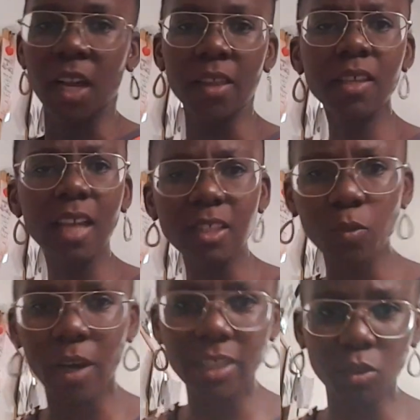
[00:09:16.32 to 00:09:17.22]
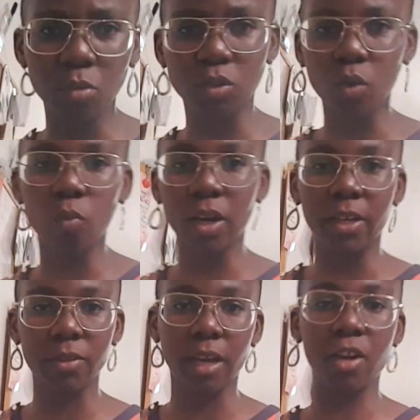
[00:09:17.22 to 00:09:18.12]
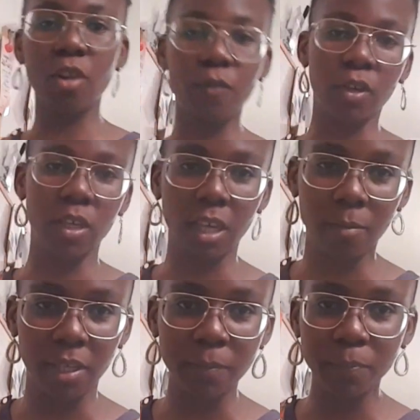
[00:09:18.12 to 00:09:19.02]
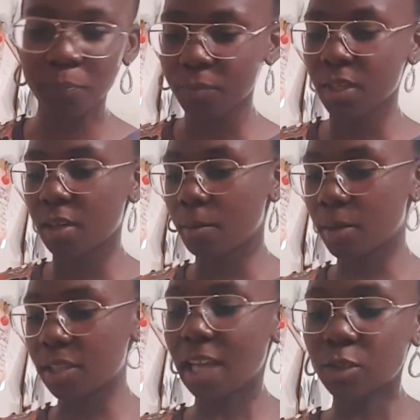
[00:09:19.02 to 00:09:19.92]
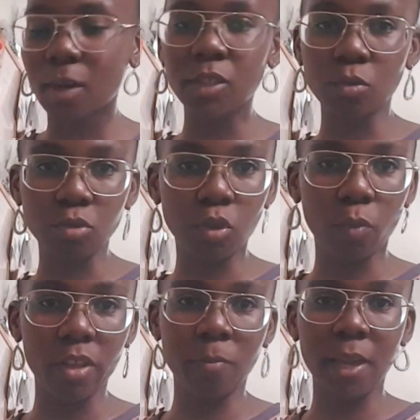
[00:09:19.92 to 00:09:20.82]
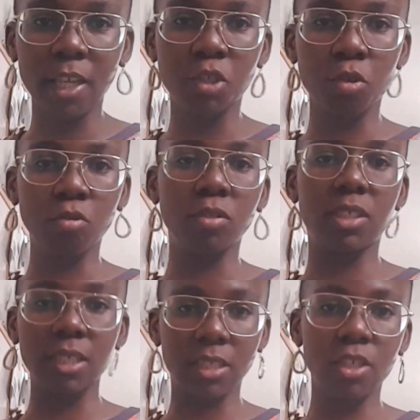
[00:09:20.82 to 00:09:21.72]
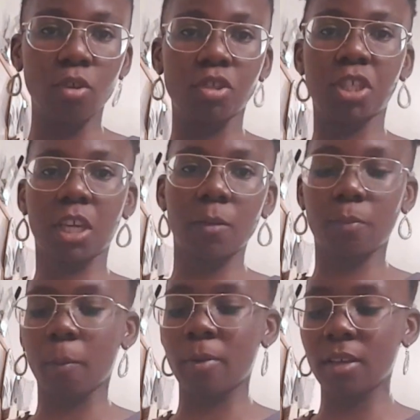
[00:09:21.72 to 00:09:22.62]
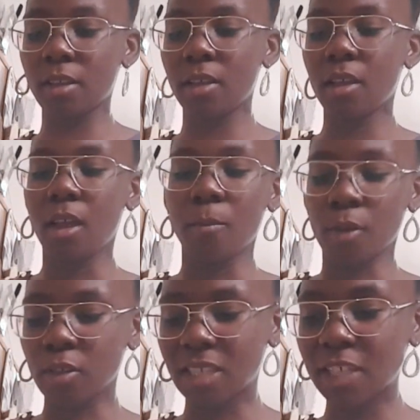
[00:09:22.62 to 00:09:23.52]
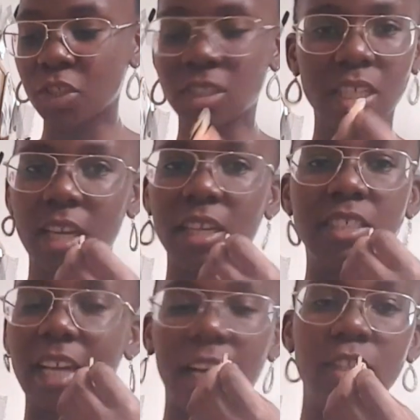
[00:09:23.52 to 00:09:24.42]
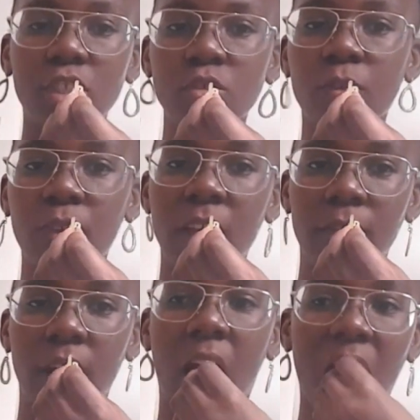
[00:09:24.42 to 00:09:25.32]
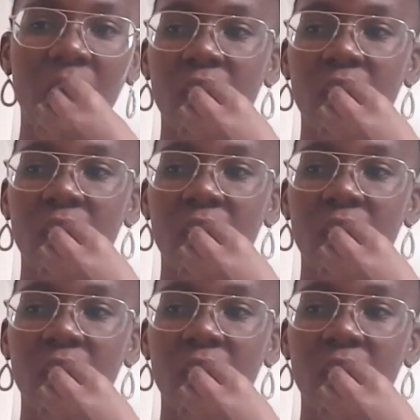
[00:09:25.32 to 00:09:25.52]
I think that's why it's also worth, I don't know if you can hear me, but that's why it's also worth making sure you season your chicken properly, because that's just additional flavor